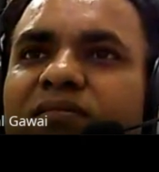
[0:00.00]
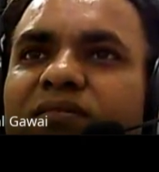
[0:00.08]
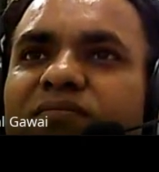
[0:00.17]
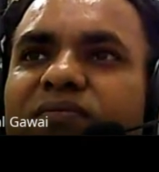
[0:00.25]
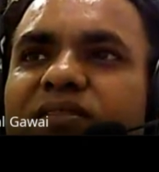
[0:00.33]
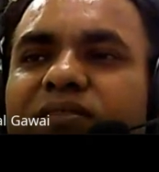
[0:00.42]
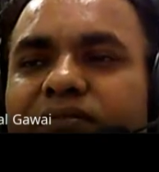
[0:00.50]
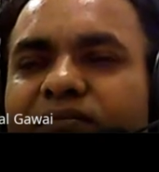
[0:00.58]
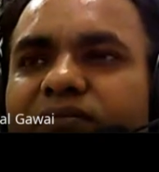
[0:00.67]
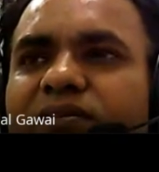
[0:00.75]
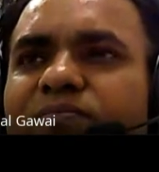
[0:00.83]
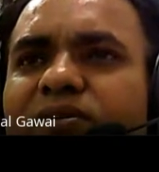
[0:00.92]
with
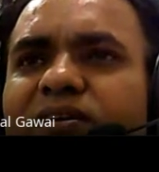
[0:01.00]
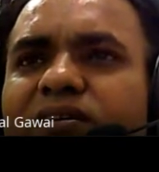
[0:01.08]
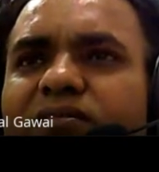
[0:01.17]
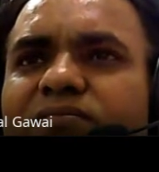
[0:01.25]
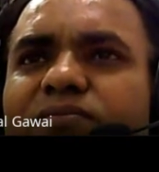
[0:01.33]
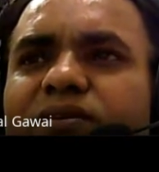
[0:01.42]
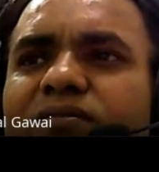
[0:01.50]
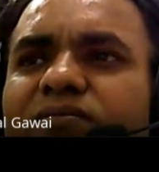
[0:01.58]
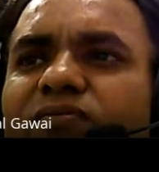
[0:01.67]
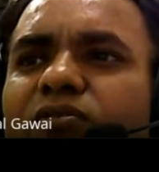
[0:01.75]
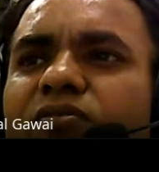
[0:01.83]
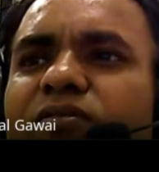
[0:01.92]
different
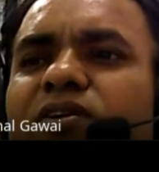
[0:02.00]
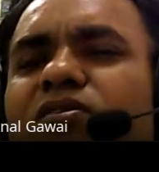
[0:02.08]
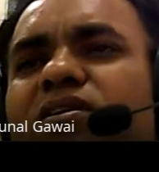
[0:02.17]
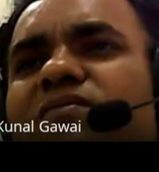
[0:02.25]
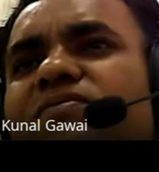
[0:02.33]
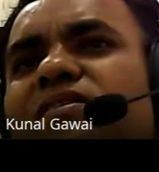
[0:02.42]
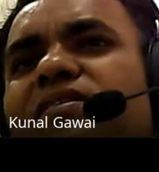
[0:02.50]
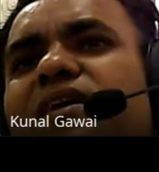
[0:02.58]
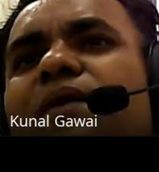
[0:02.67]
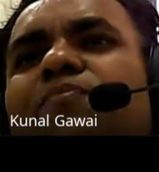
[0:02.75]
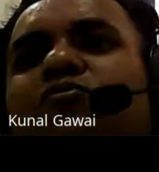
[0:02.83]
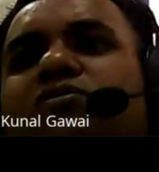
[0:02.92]
following or different
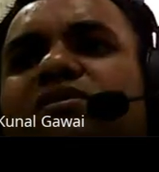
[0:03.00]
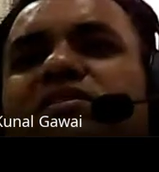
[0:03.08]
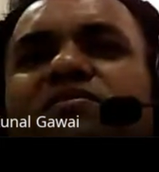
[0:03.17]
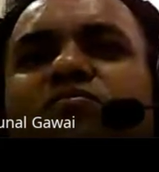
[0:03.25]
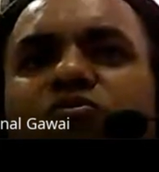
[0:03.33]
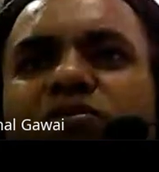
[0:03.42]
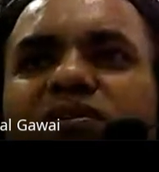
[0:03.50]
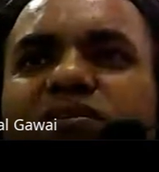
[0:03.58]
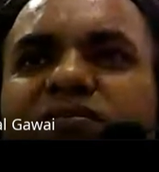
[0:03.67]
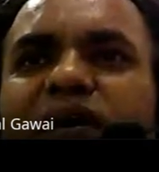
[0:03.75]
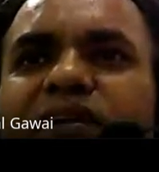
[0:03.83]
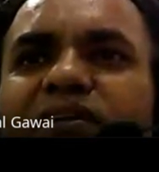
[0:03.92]
approaches. Mostly
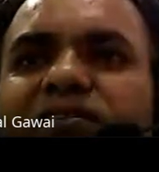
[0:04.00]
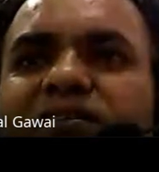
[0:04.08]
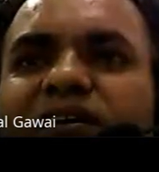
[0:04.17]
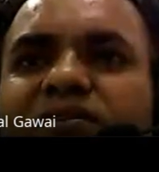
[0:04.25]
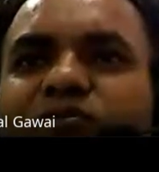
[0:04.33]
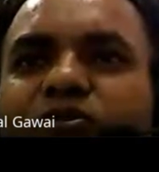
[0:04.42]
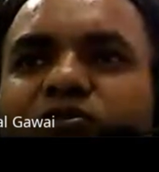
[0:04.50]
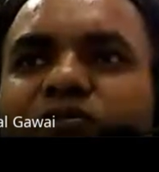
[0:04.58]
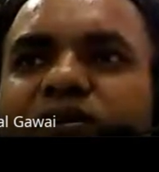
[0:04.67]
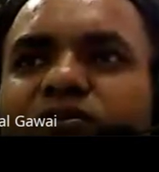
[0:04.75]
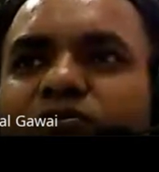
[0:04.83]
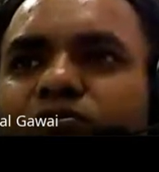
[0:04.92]
scientists are
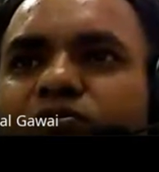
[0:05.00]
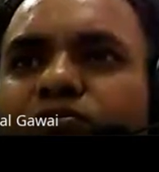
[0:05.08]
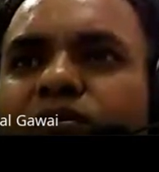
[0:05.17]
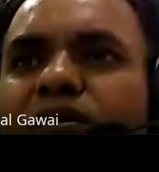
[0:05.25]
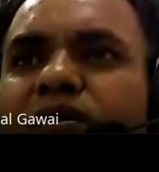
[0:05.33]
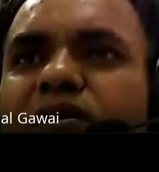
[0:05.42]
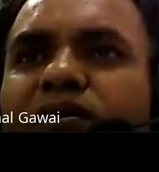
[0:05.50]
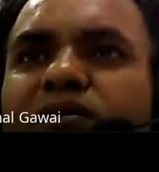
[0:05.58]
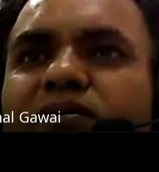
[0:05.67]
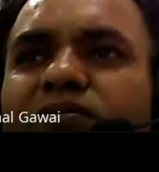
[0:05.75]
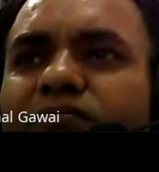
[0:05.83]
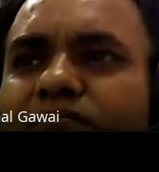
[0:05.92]
following to
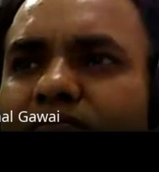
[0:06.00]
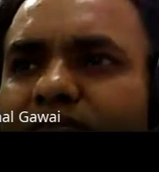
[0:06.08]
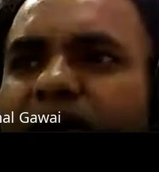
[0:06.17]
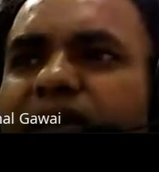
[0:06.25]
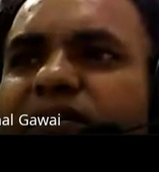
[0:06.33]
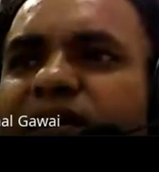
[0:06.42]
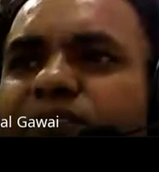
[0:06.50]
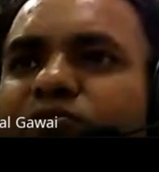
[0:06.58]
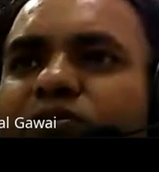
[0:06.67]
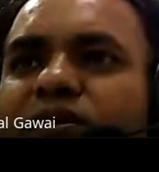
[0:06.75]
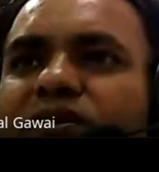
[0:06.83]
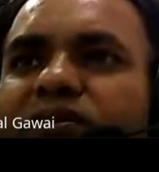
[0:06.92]

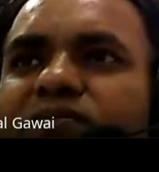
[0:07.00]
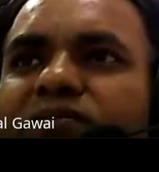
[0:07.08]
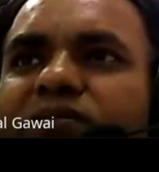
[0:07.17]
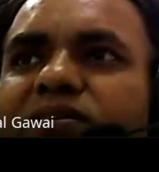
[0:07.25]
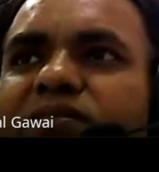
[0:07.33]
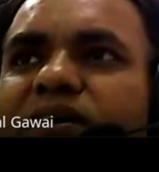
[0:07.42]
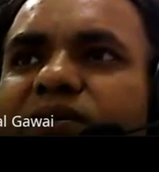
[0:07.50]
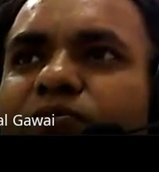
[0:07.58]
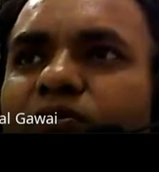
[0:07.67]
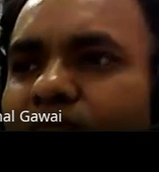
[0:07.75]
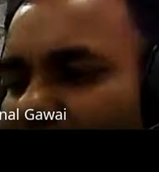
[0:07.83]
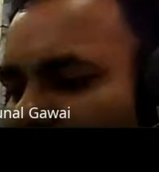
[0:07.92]
encapsulate this type
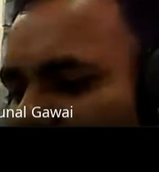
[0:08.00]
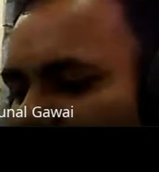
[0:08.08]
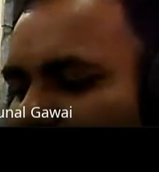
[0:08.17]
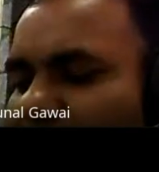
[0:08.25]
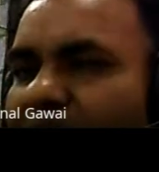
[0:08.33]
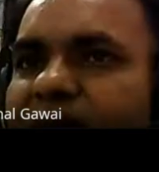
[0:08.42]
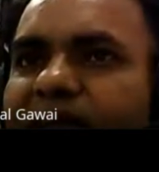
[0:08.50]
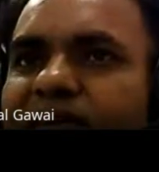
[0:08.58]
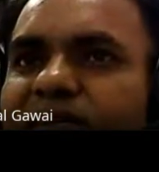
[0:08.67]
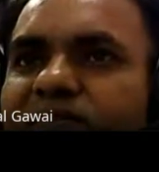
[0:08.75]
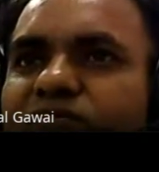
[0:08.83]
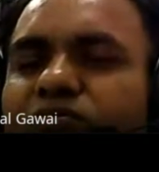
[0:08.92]
of
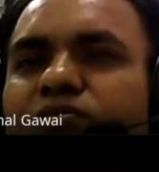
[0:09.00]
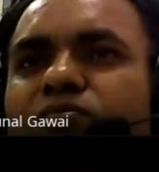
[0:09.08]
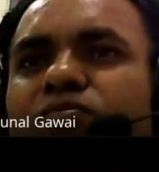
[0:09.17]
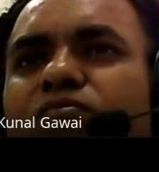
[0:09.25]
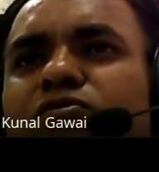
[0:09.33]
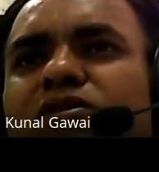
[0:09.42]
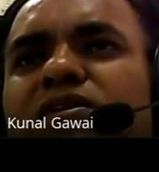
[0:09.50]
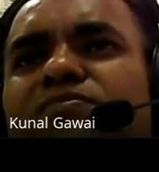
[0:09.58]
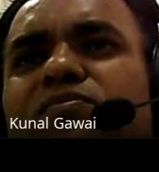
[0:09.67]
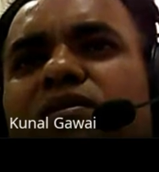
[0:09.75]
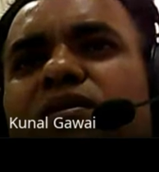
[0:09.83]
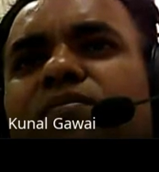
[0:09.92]
particles. So mostly
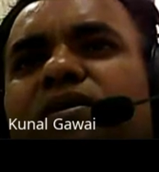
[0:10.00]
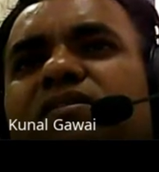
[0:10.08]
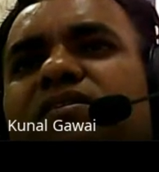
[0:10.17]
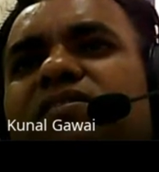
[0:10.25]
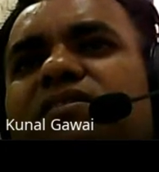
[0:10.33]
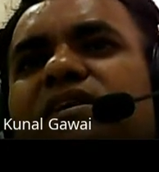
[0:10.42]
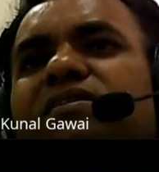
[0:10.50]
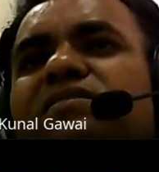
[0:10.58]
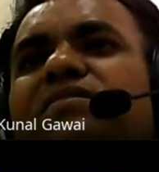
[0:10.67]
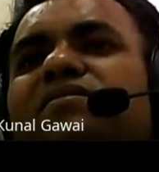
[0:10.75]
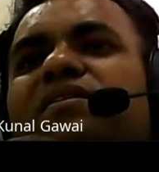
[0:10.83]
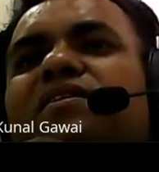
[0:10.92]
among these
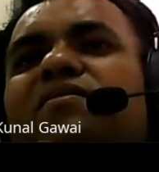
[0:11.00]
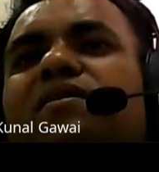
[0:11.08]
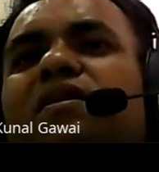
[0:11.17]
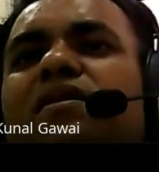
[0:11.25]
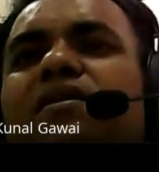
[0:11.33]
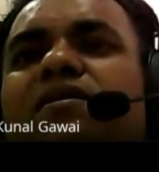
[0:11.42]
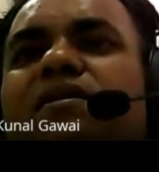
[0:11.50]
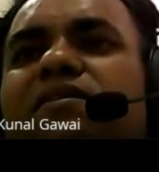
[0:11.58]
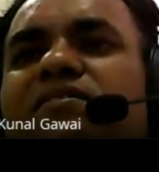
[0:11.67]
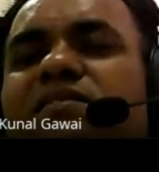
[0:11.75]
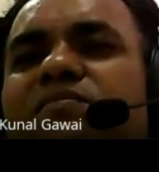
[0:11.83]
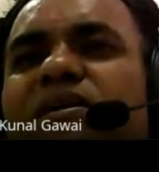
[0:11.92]
caseins and
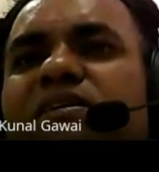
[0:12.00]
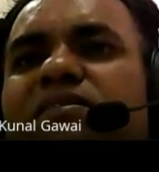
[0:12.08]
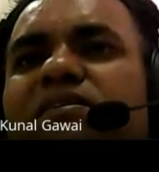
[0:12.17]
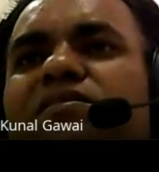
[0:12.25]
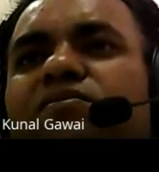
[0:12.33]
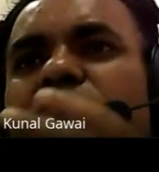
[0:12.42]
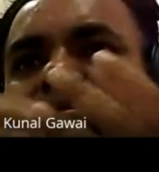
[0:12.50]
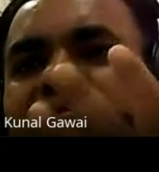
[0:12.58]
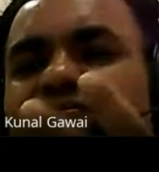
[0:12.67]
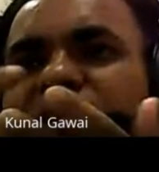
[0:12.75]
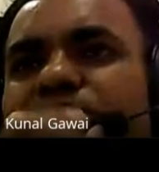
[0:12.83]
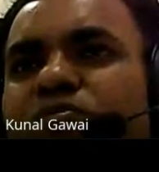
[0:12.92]
casein micelles or
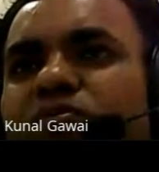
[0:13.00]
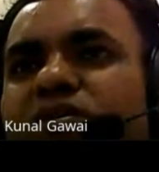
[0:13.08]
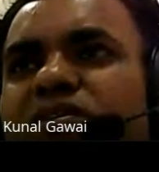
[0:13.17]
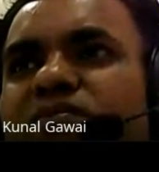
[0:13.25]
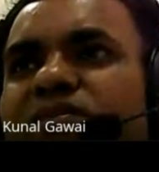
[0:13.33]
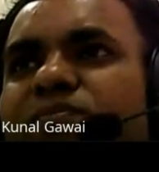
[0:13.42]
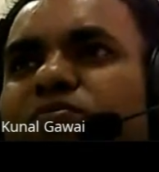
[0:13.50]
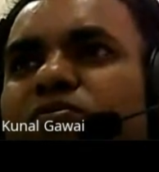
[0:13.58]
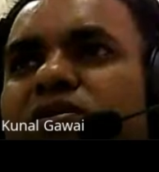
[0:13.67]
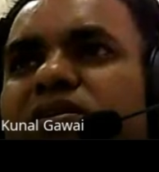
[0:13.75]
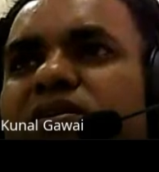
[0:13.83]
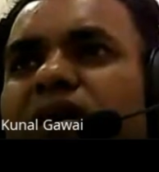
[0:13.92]
whey
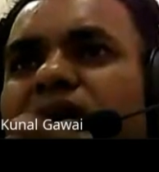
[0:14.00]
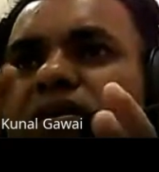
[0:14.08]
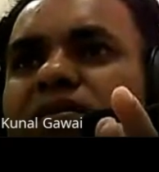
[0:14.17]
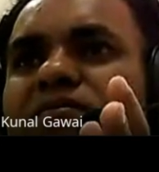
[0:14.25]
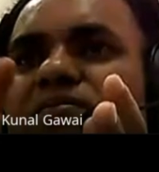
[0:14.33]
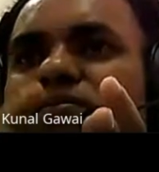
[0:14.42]
protein are